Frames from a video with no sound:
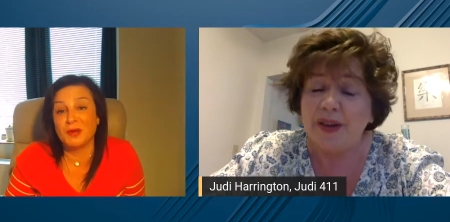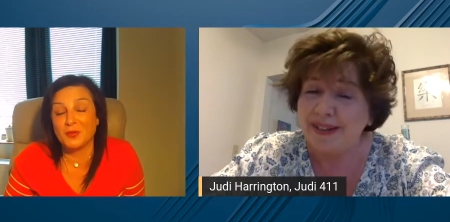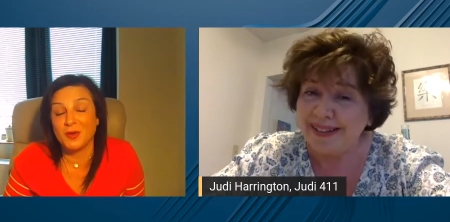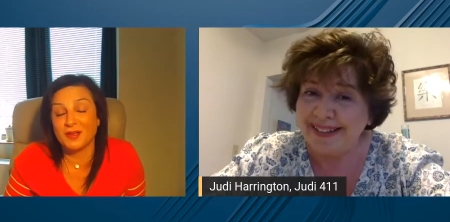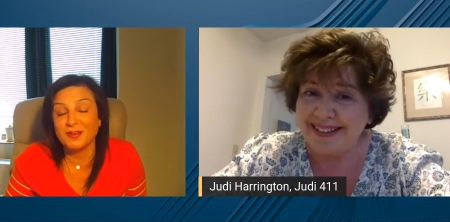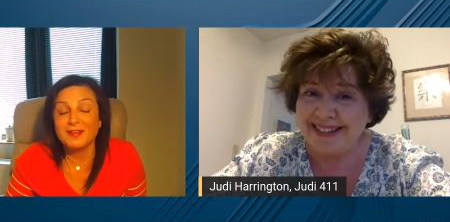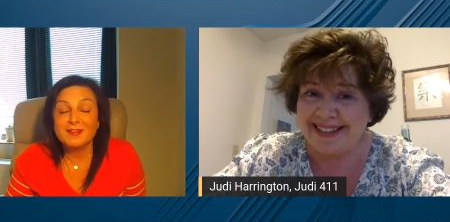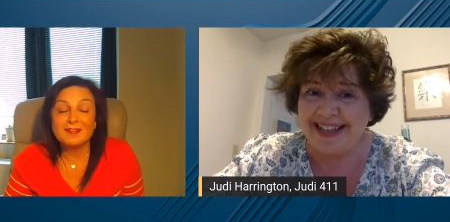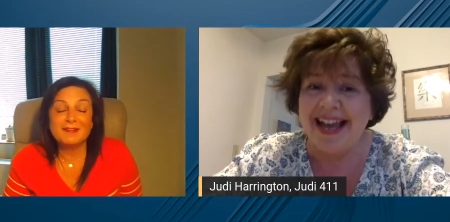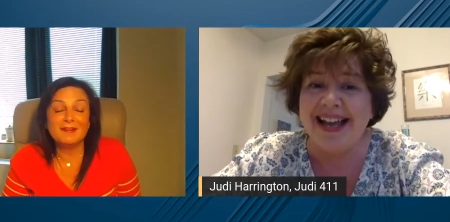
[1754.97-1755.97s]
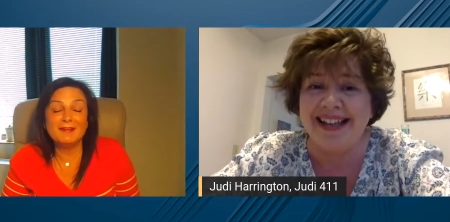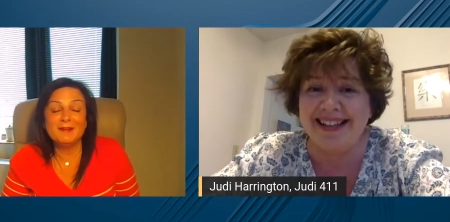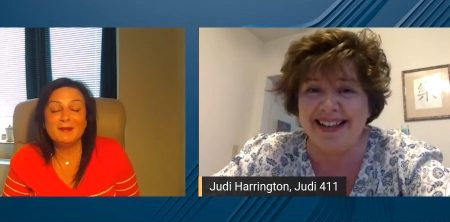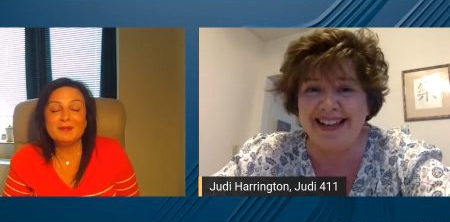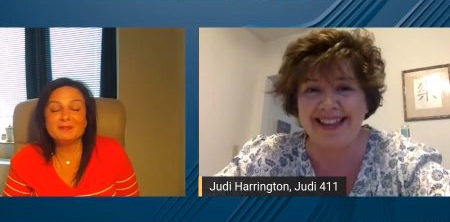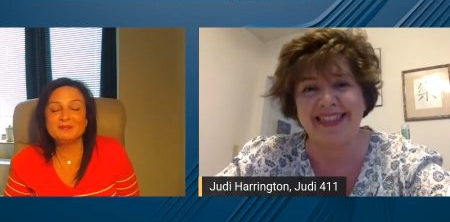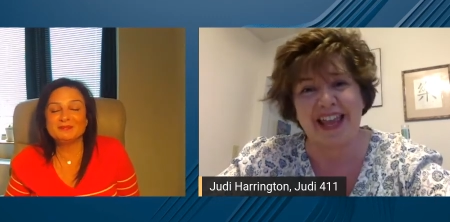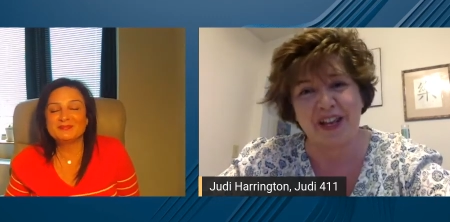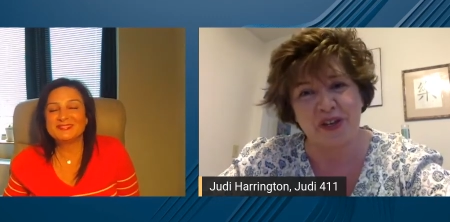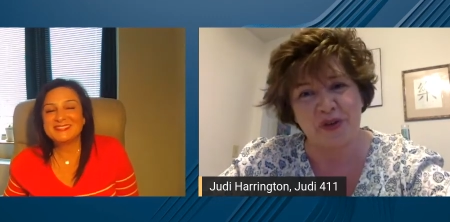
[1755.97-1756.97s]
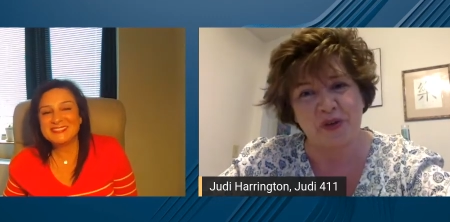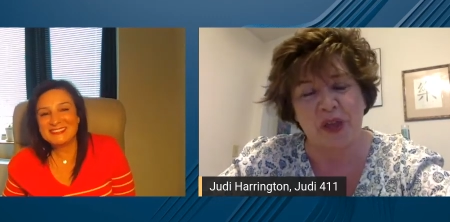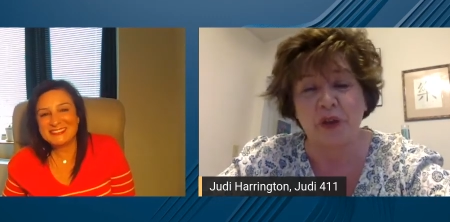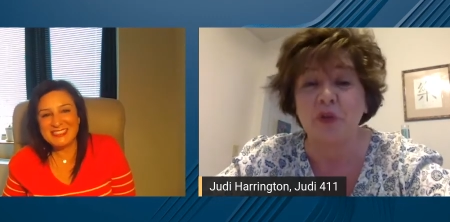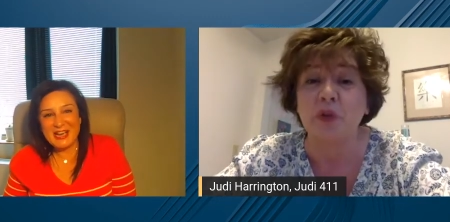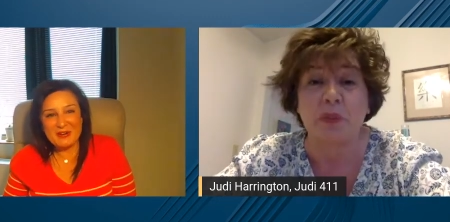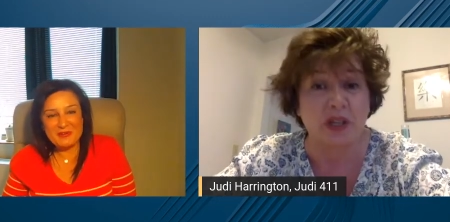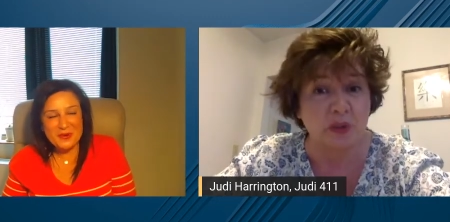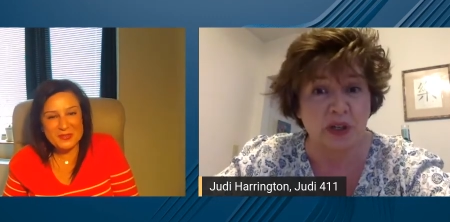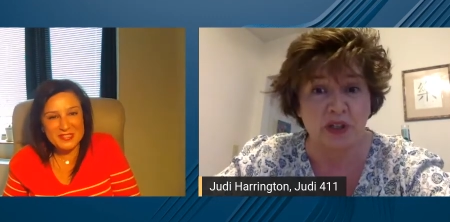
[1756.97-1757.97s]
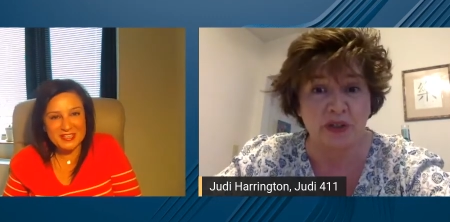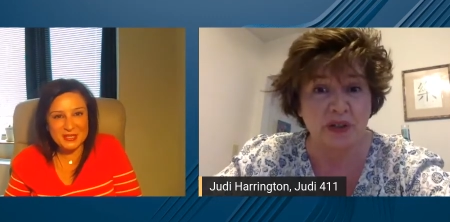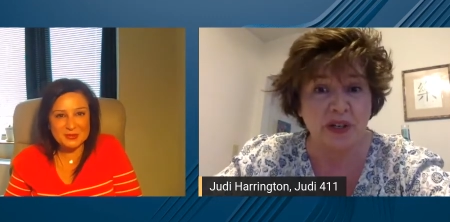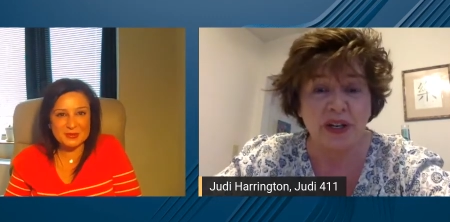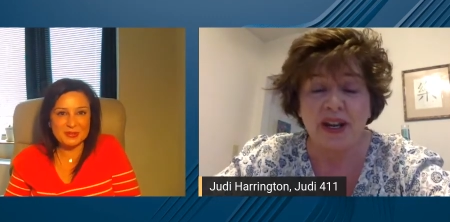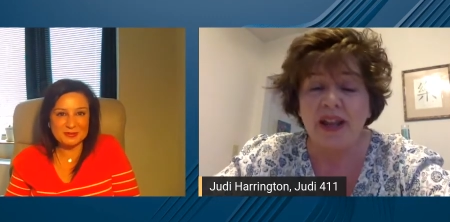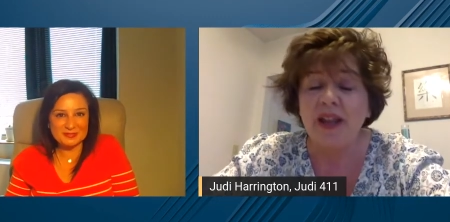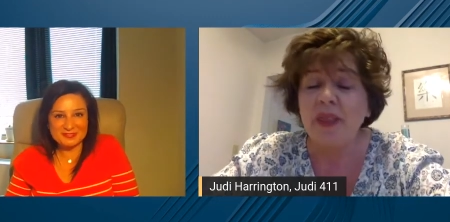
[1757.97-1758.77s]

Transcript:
Speaker 1: by the way. Thank you. Thank you. The How do folks get in touch with you?